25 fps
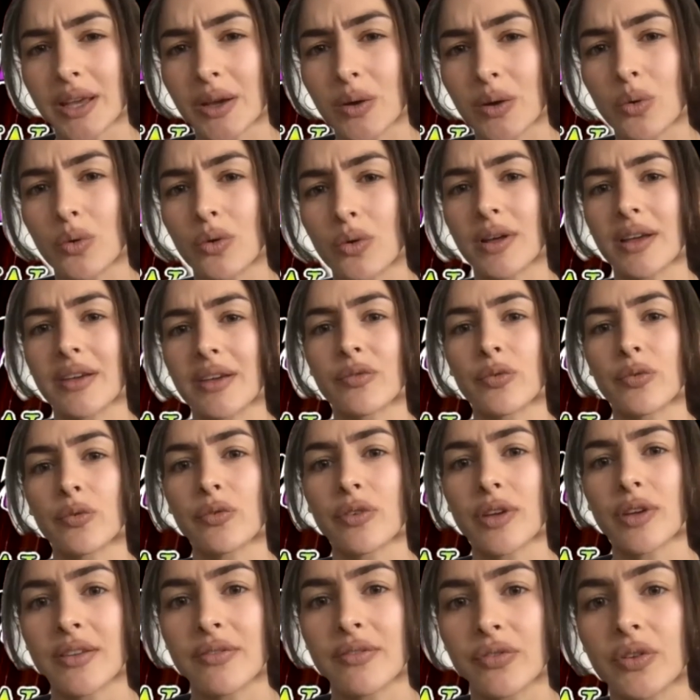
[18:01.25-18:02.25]
cool,
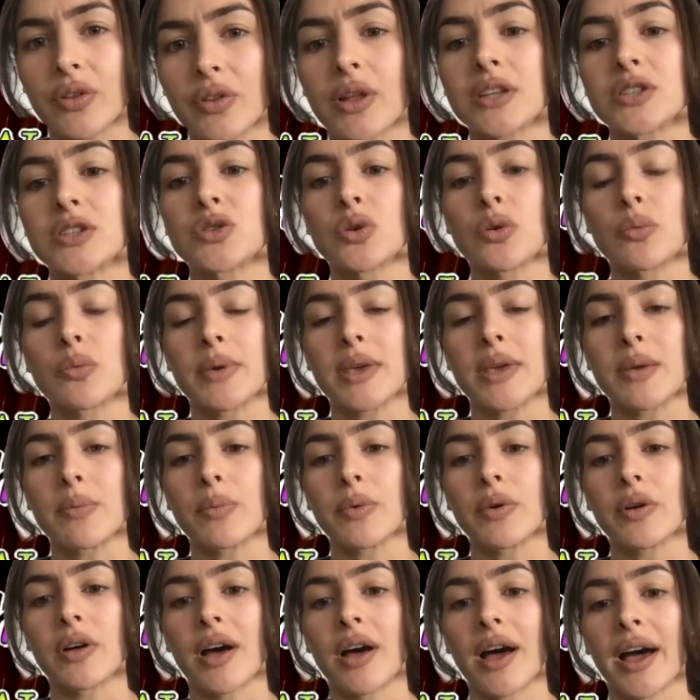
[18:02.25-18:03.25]
influential
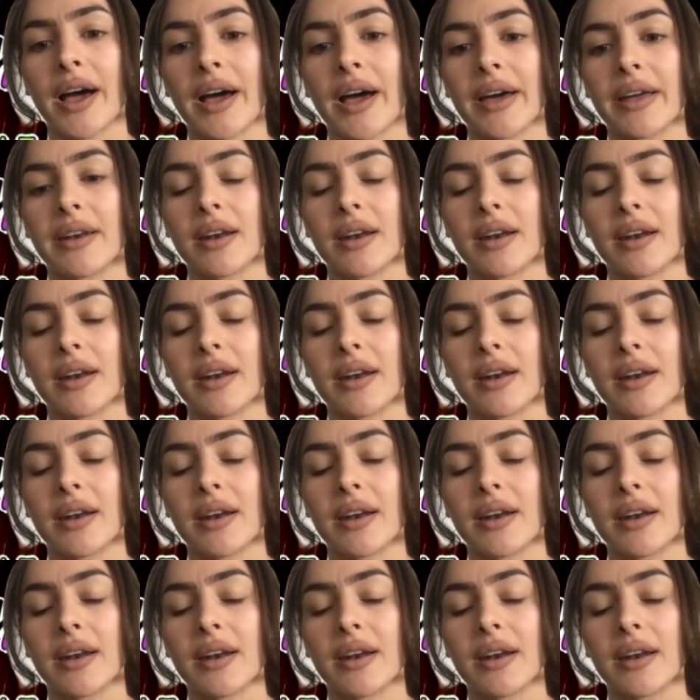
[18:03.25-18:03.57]
people on